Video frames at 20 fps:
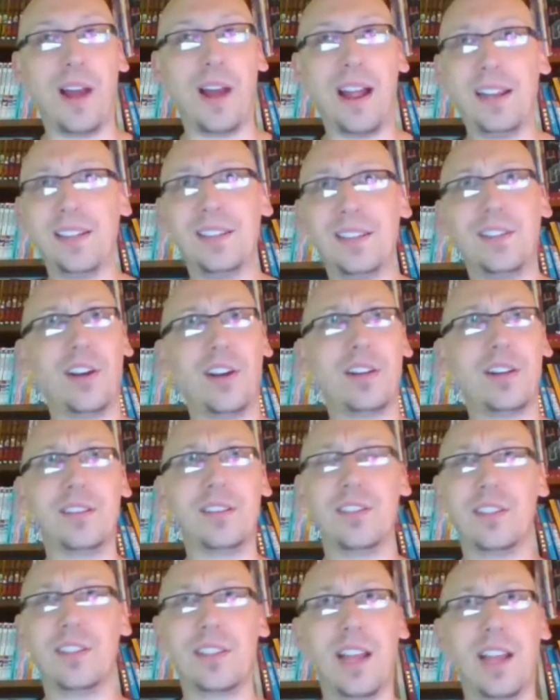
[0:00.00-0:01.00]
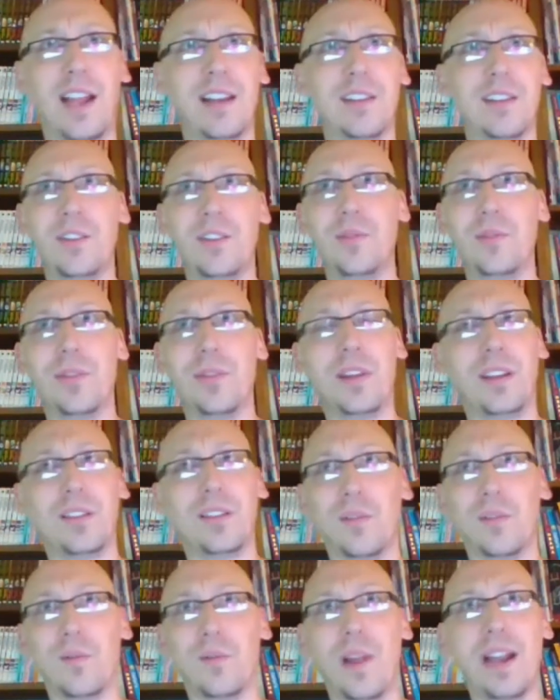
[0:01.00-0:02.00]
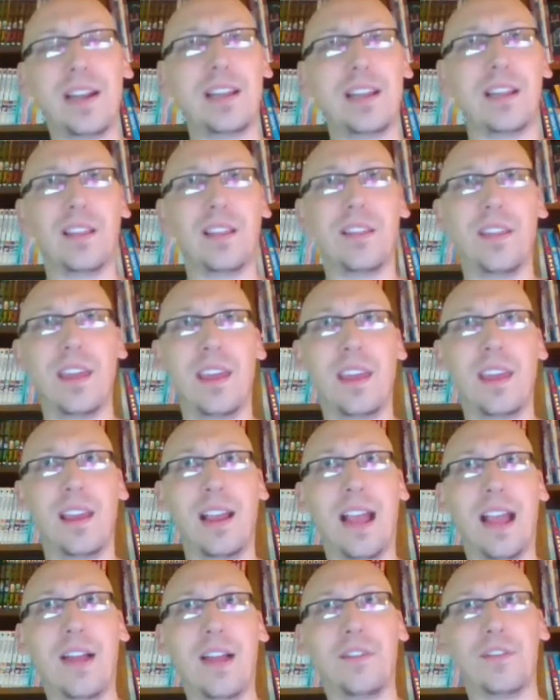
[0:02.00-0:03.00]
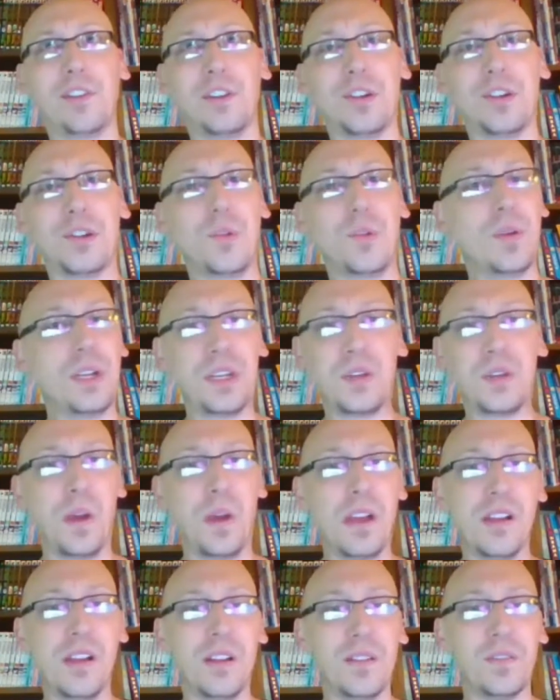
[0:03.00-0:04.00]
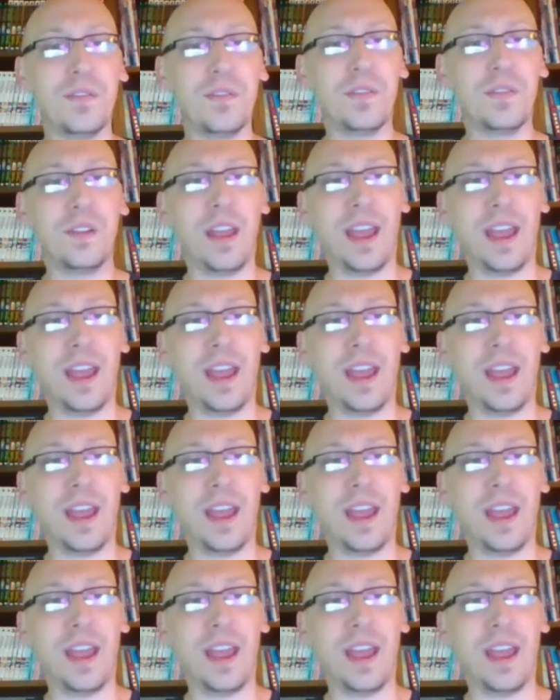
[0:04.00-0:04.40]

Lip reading: I started just kind of doing the writing thing after 2012,